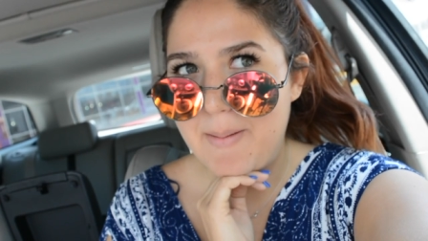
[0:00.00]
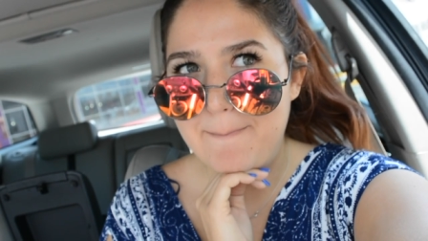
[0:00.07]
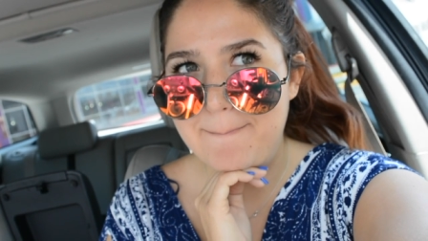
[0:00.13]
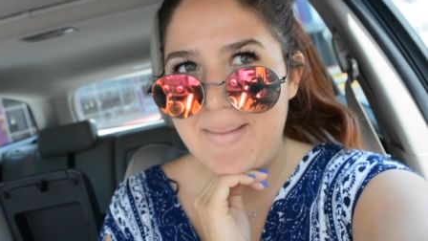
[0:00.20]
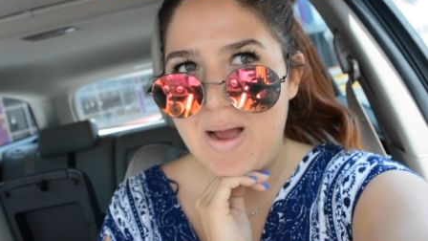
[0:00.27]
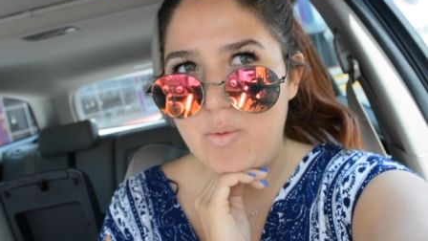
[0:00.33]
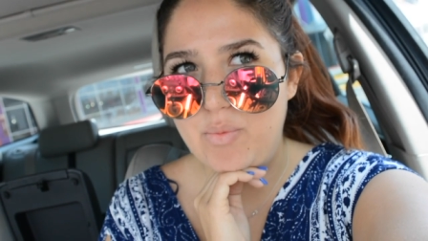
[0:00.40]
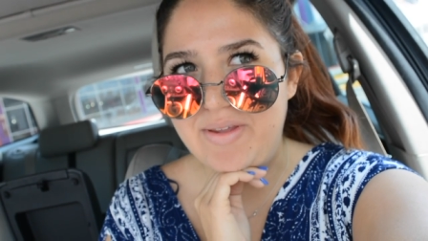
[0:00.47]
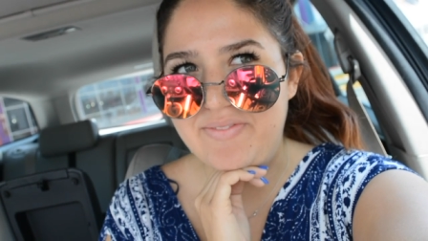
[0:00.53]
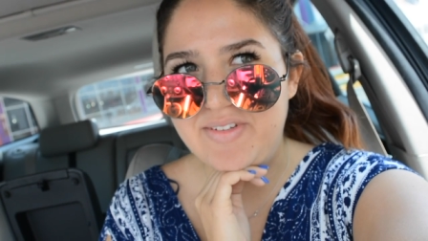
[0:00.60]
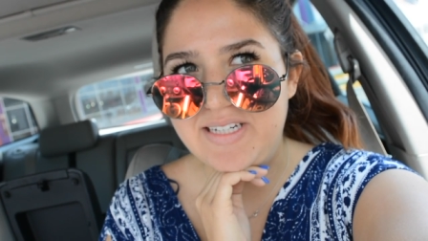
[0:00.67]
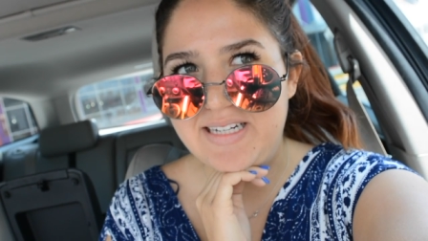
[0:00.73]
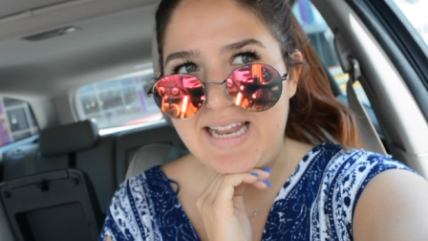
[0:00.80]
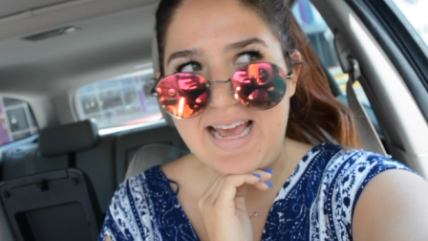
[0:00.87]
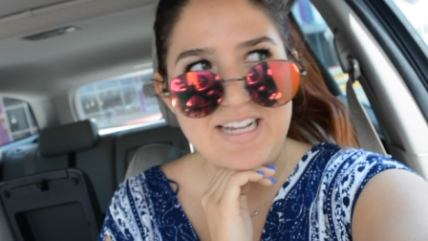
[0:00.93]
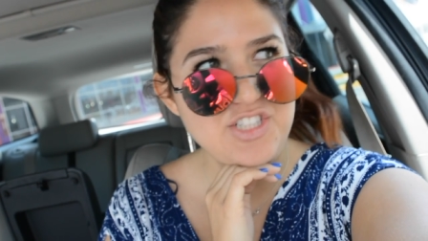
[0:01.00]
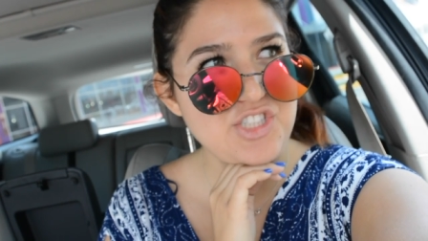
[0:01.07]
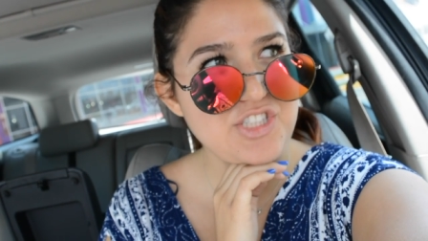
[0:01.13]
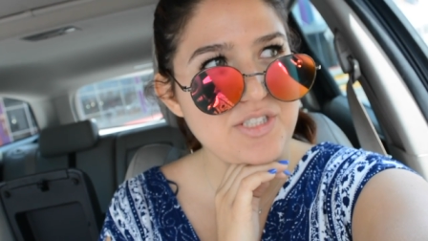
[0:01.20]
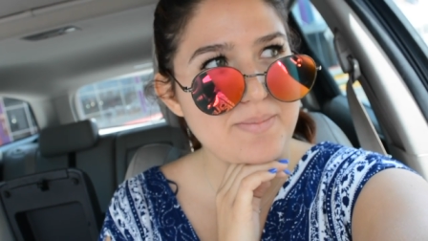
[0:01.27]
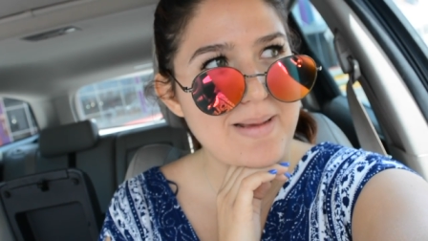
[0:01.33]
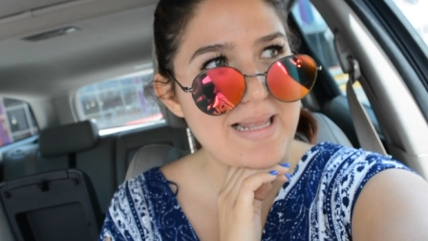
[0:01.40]
my weaving
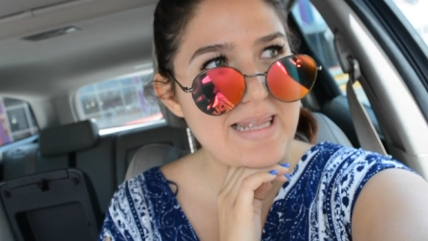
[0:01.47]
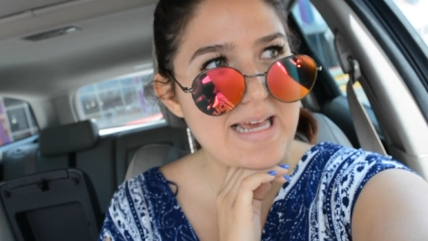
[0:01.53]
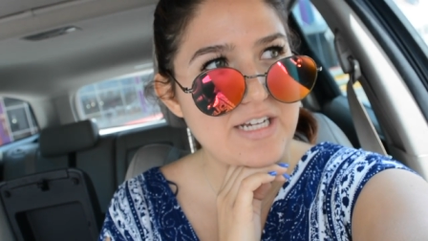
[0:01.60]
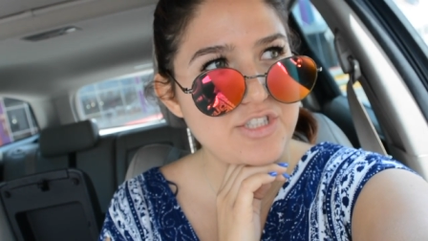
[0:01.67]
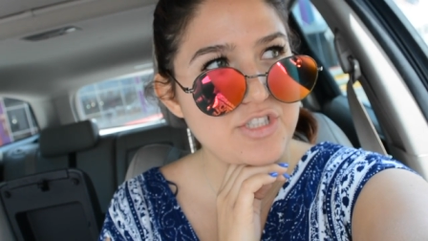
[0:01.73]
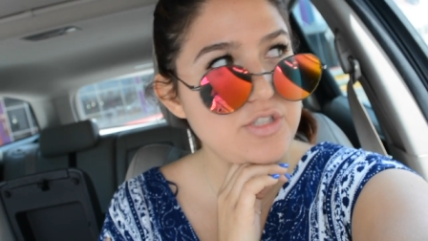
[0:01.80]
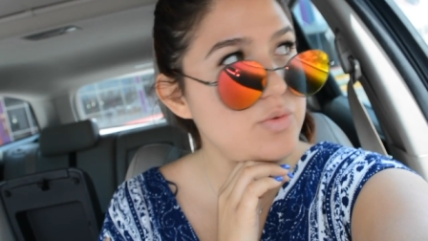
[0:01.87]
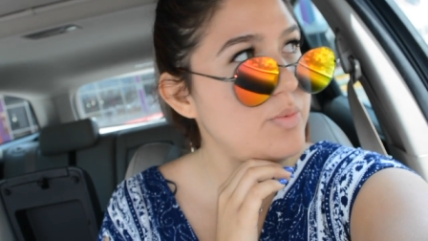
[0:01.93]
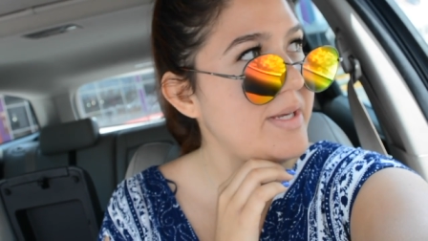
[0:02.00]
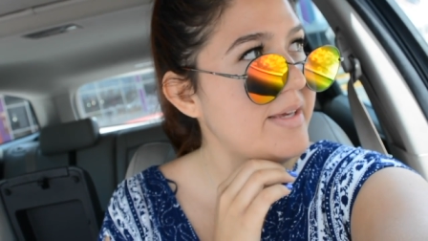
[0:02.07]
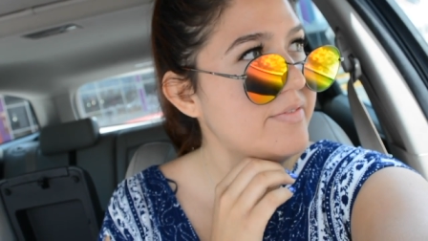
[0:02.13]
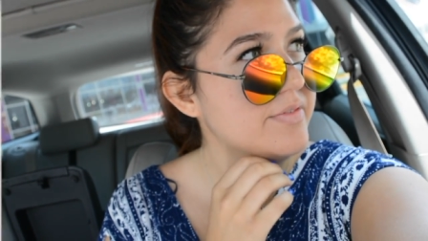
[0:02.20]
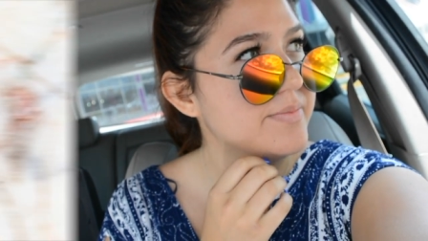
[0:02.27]
lashes, my lashes weave.